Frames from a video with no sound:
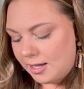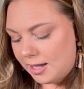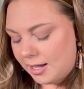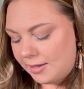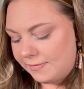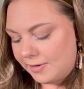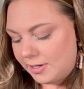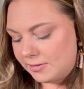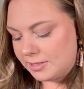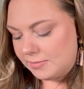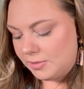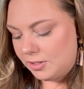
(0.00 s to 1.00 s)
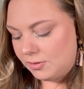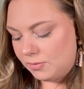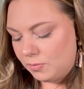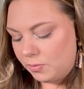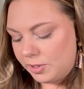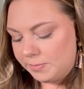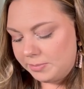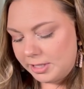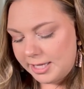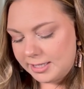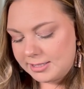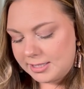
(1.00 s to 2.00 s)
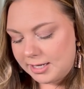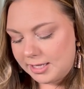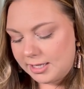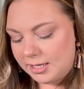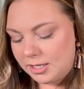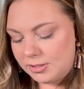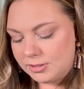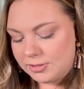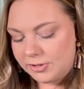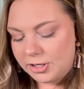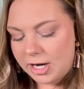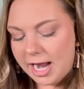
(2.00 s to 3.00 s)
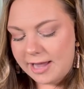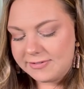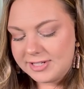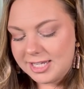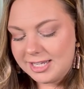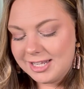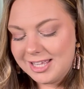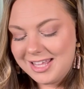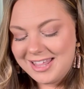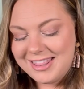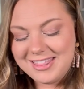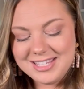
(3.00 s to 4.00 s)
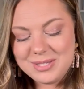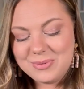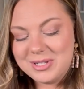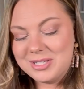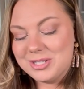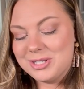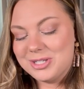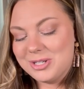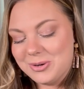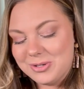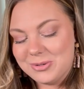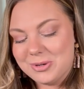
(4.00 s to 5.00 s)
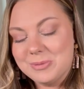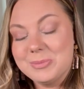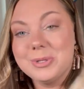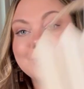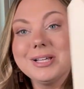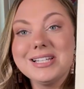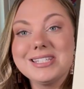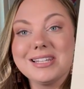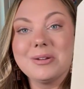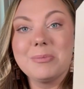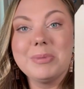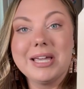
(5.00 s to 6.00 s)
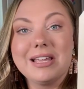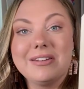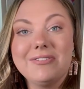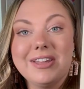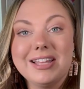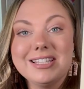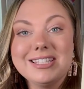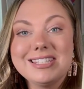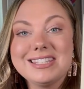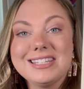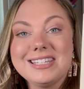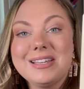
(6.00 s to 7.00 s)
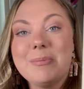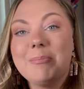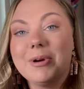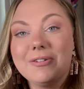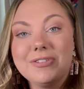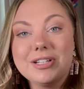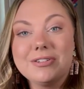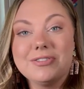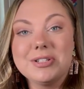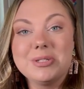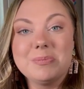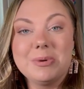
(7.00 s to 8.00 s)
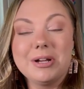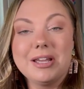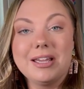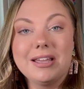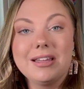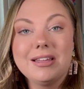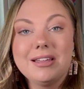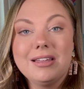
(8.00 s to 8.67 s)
I found some new wood blanks that I can use for crafting. This one's so adorable. It's a little picket fence, perfect for spring.